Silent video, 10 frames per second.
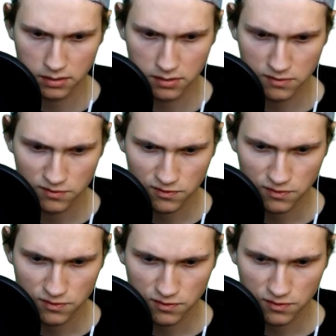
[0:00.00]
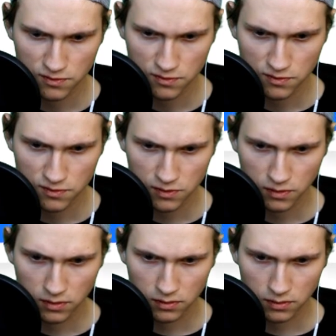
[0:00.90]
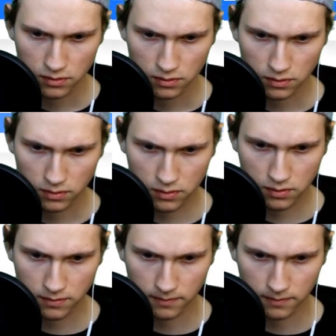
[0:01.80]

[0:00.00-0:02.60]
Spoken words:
(silence)